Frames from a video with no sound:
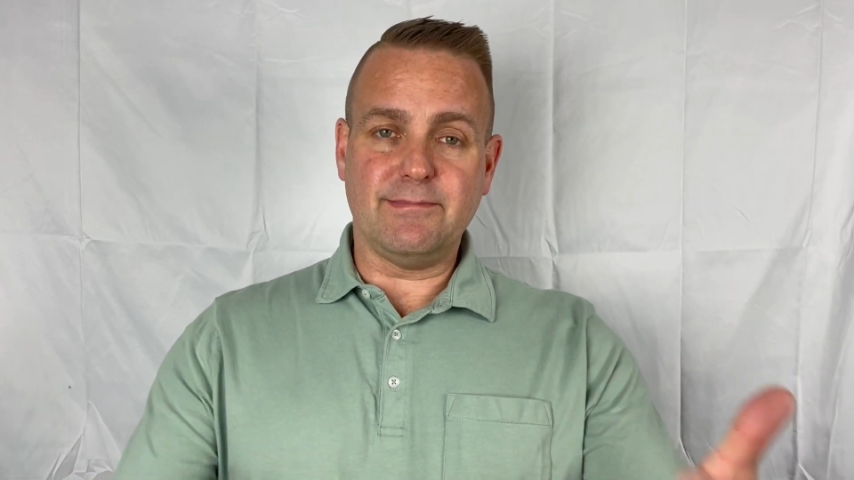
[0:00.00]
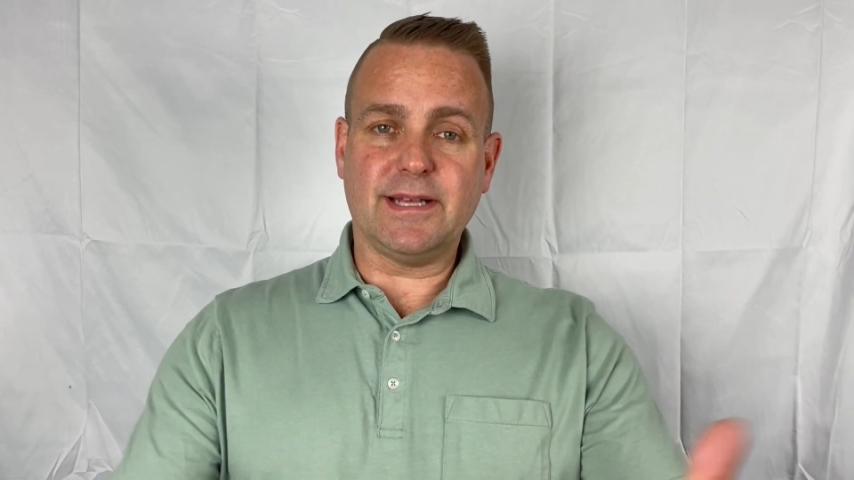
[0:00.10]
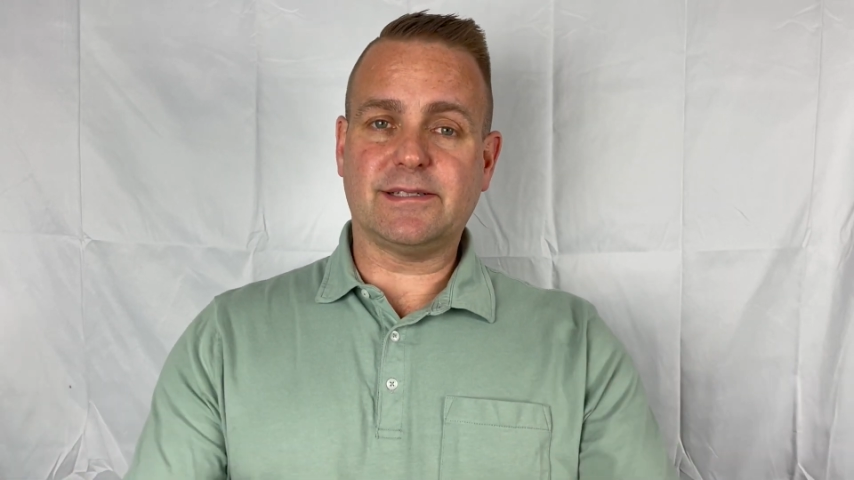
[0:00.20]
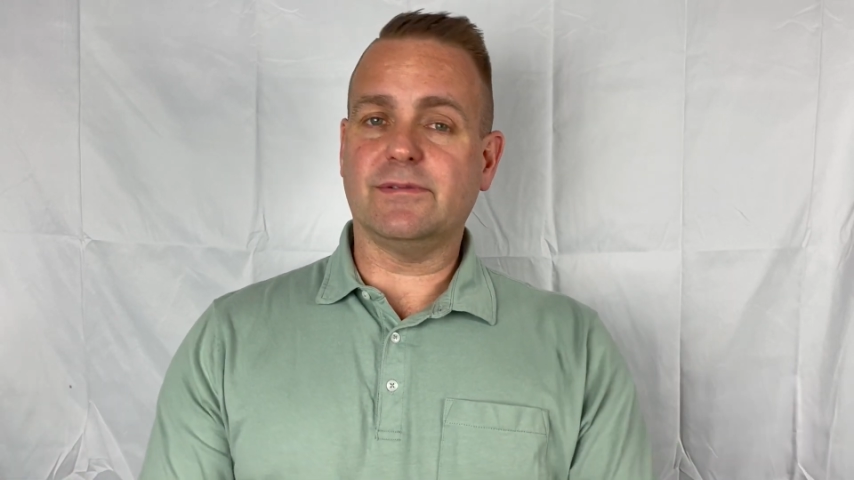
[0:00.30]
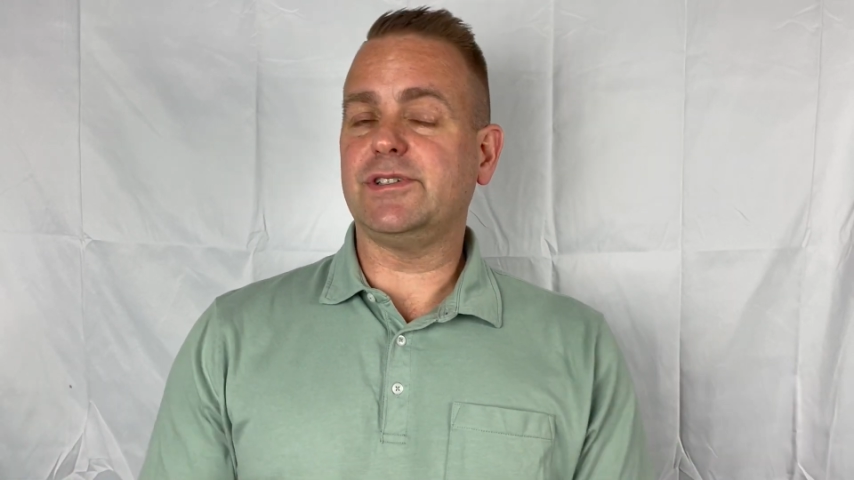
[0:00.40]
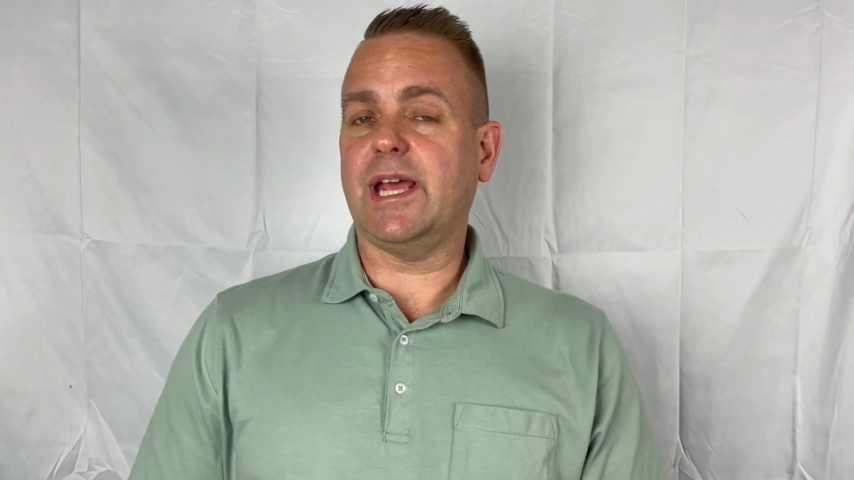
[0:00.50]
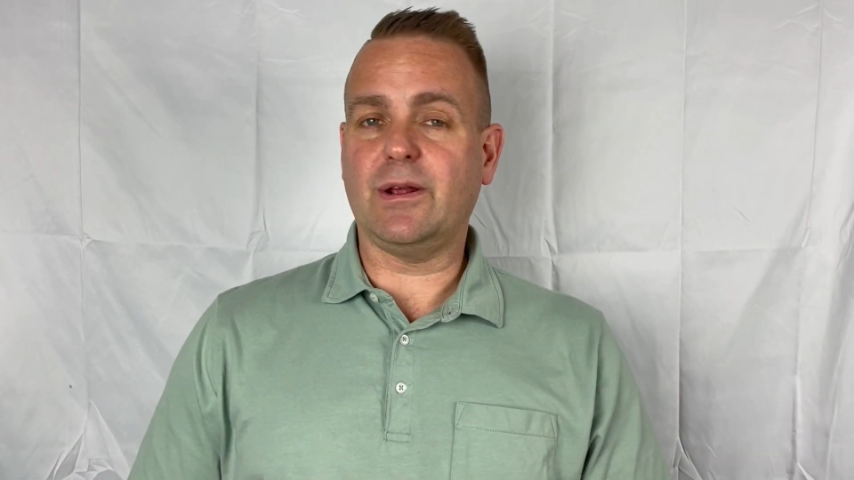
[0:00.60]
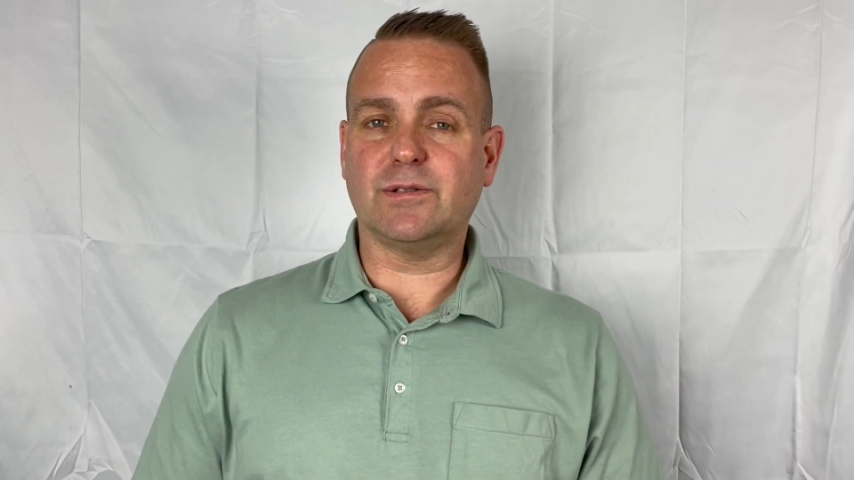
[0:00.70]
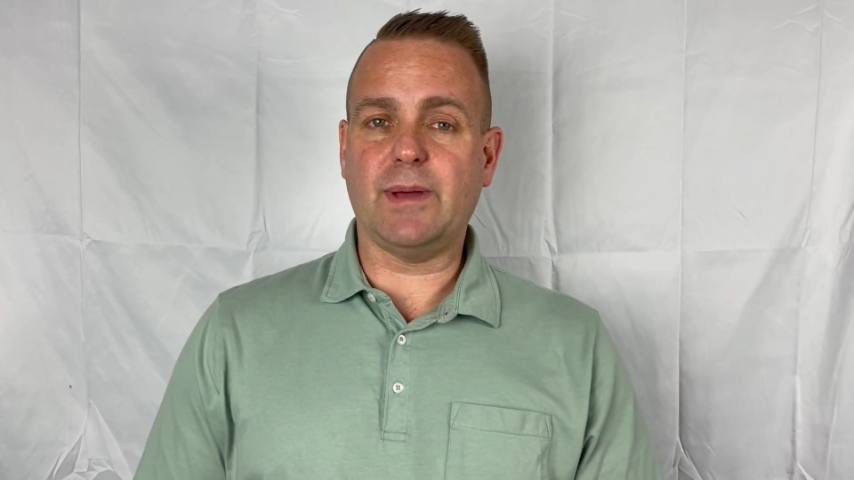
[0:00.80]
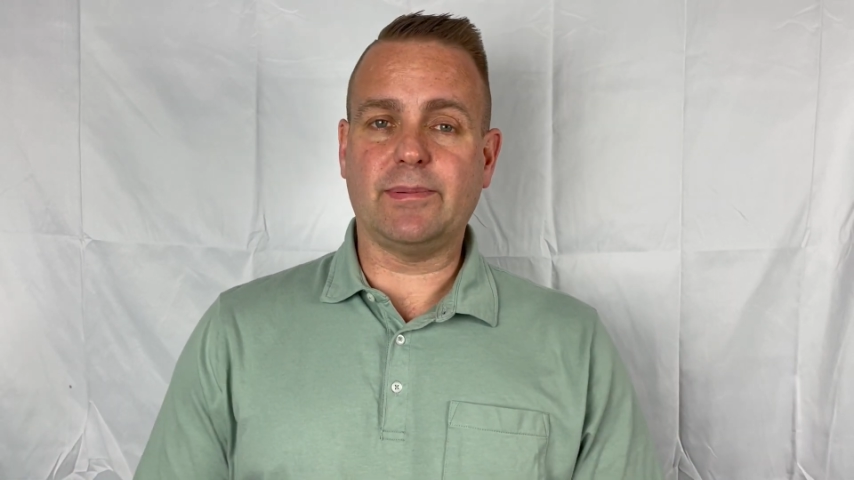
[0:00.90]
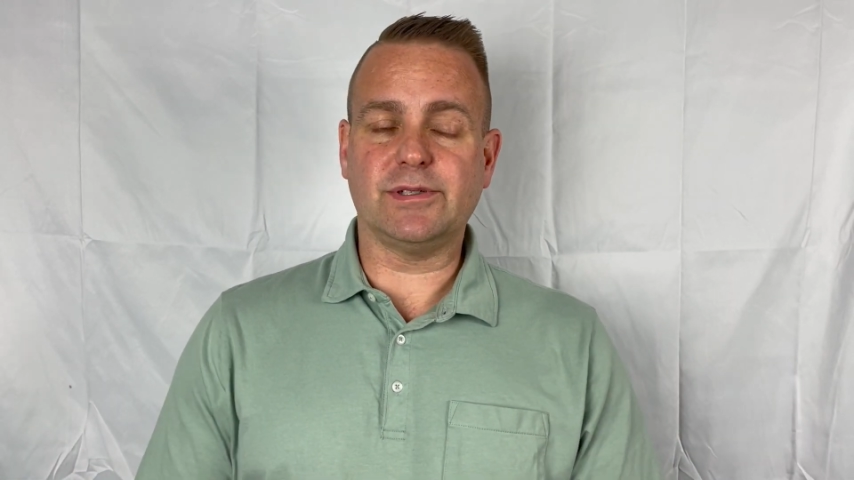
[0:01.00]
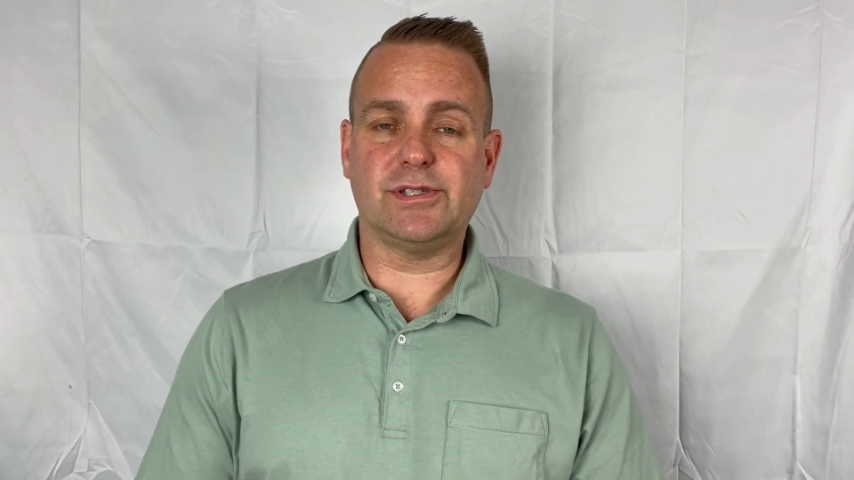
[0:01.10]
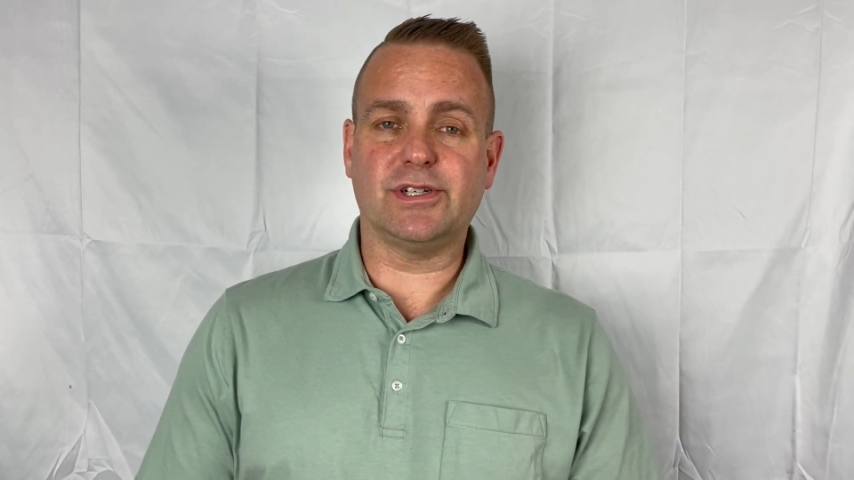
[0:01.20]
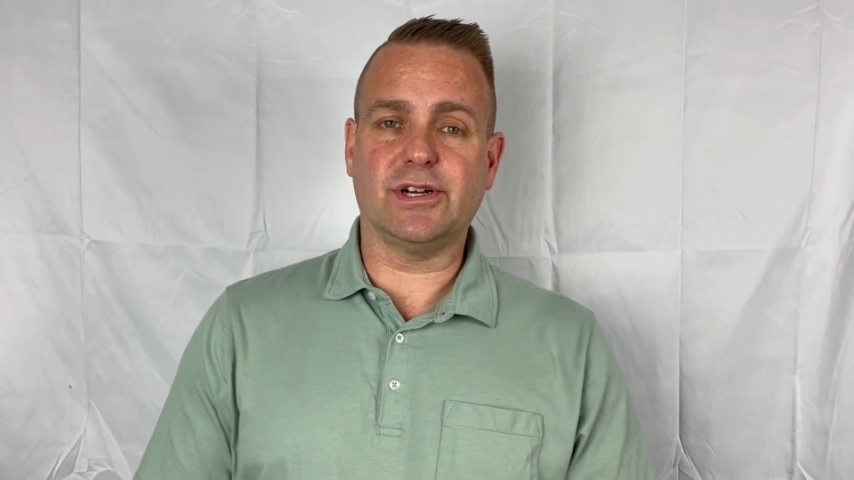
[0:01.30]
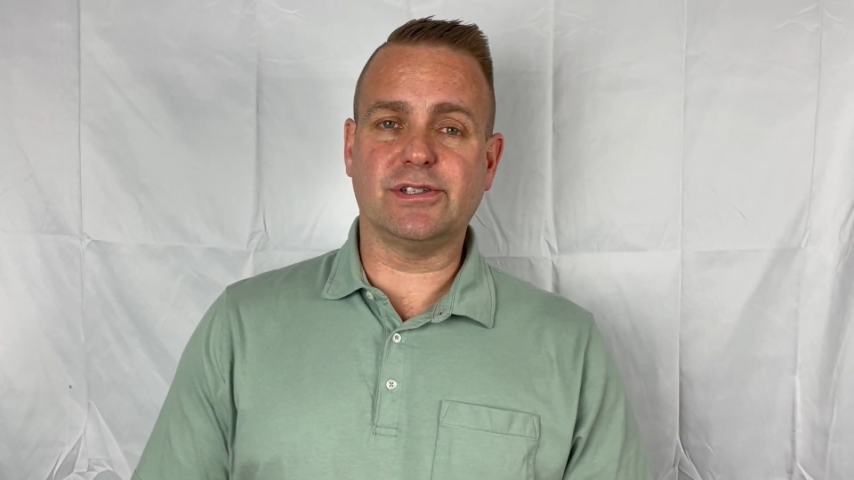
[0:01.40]
midst of Shady Oaks Baptist
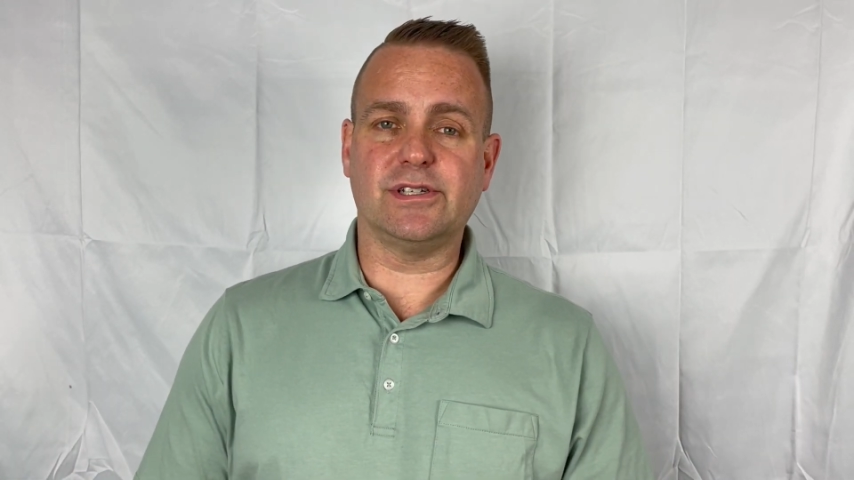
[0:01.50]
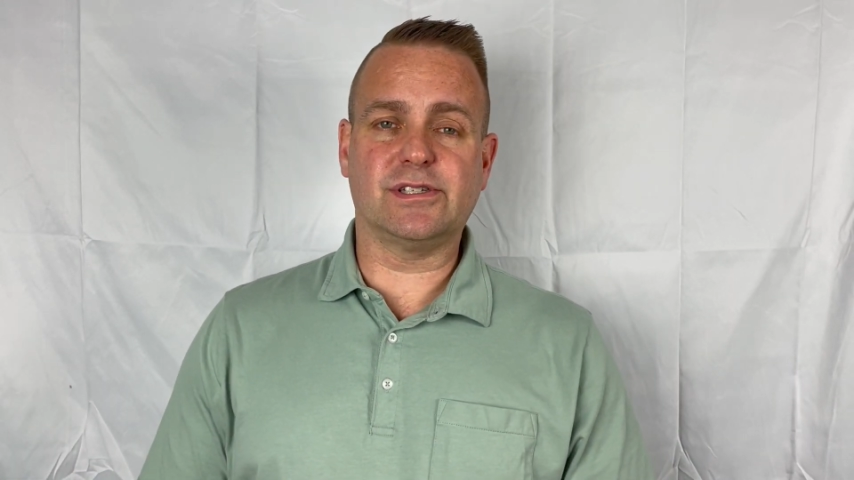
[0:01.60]
Church.